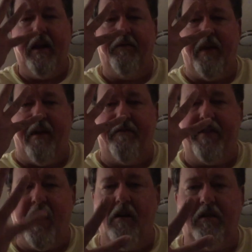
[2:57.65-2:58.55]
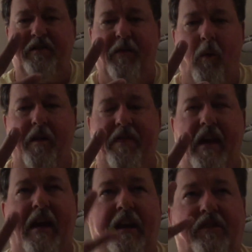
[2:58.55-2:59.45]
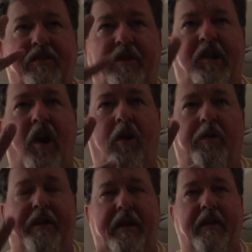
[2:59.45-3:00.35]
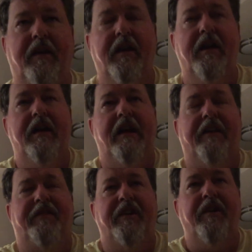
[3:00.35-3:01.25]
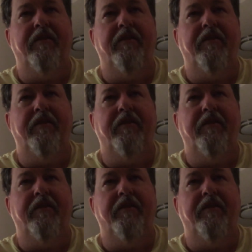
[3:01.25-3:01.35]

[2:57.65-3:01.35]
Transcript: If you have those four things, you're golden. If you do